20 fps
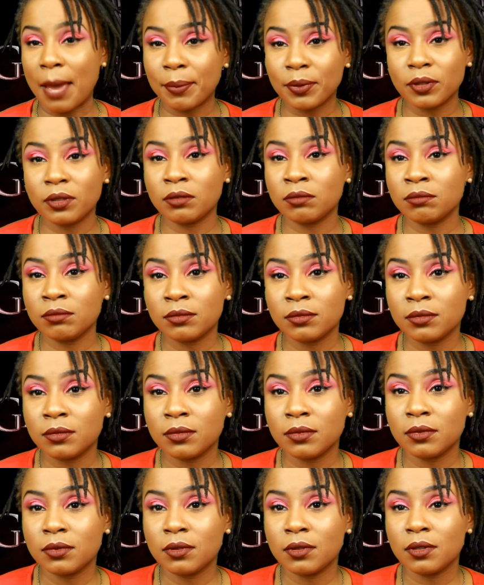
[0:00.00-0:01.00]
happen
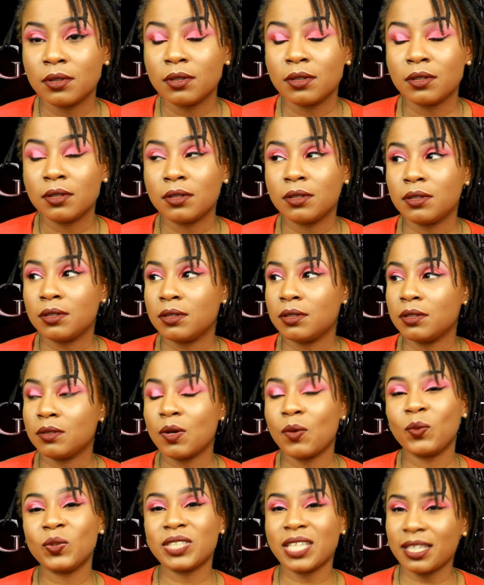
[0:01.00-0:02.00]

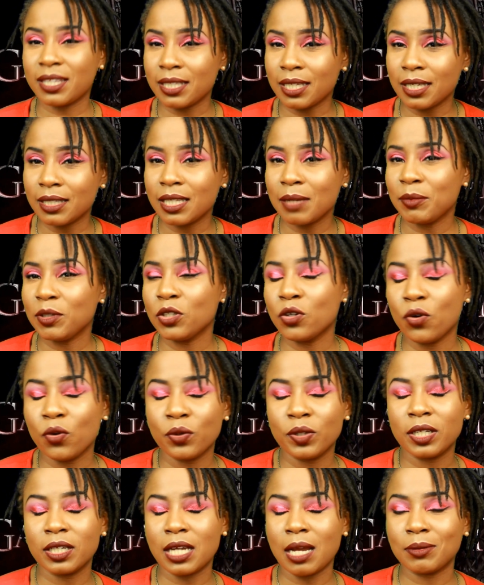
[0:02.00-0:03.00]
what y'all think let me
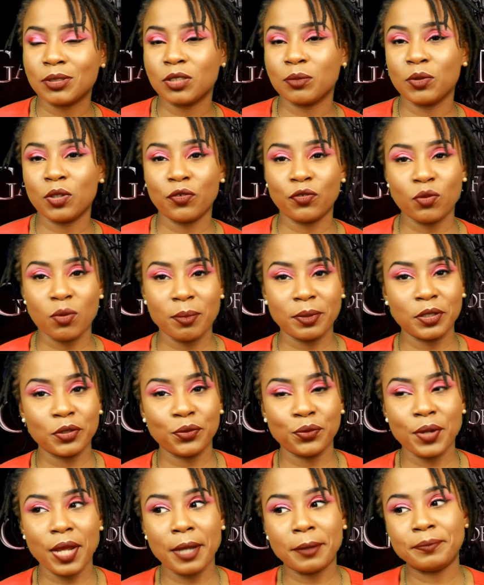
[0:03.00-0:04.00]
know in the comments below if you want me to
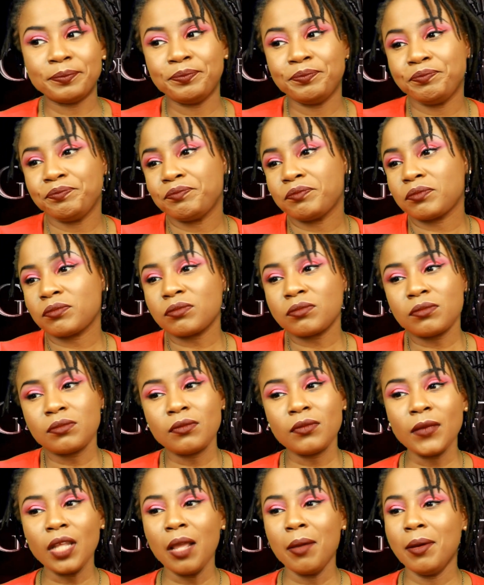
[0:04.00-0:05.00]
do that
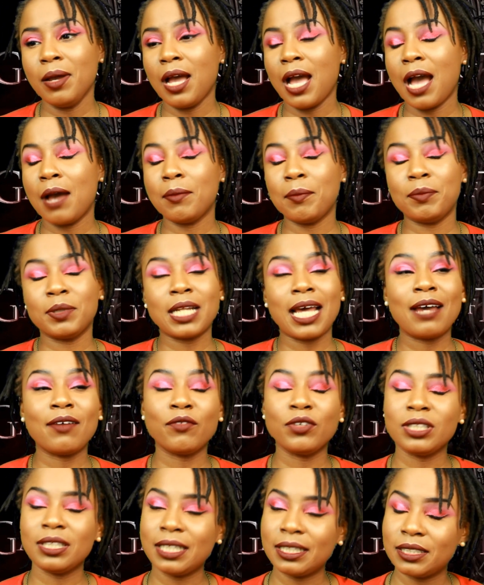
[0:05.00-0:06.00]
I, but I
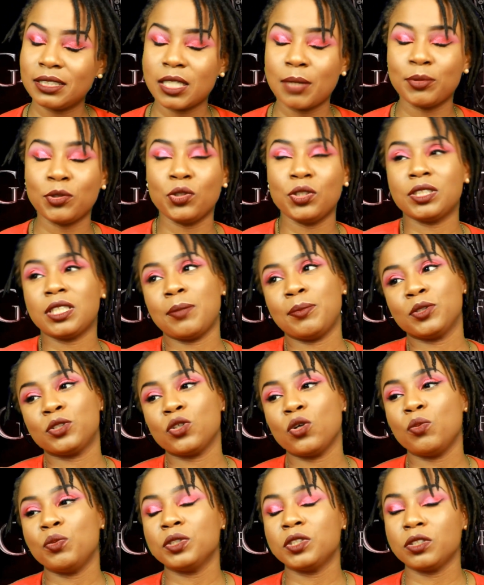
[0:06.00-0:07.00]
really like this episode. This
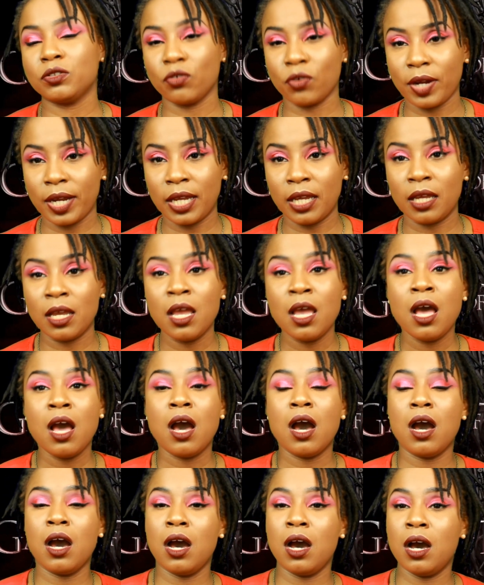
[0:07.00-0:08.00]
episode was great,
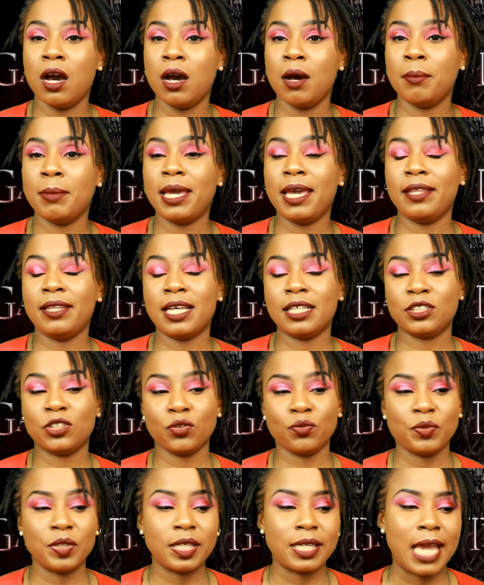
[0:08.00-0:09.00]
um, and that's
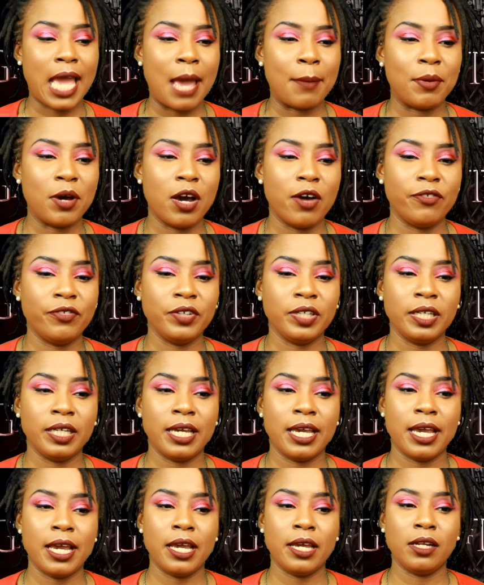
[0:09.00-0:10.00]
the recap of
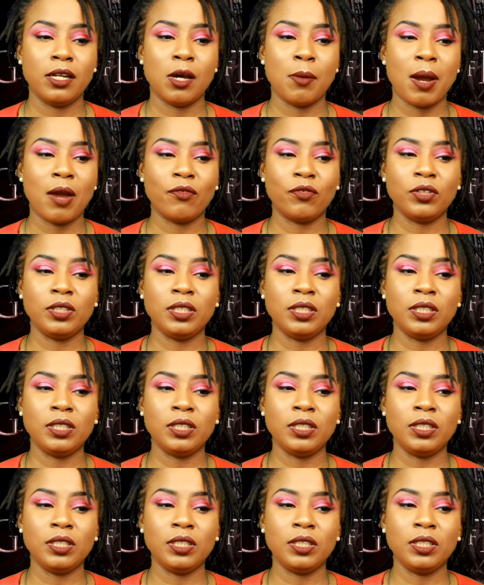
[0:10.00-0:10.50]
it. And um, I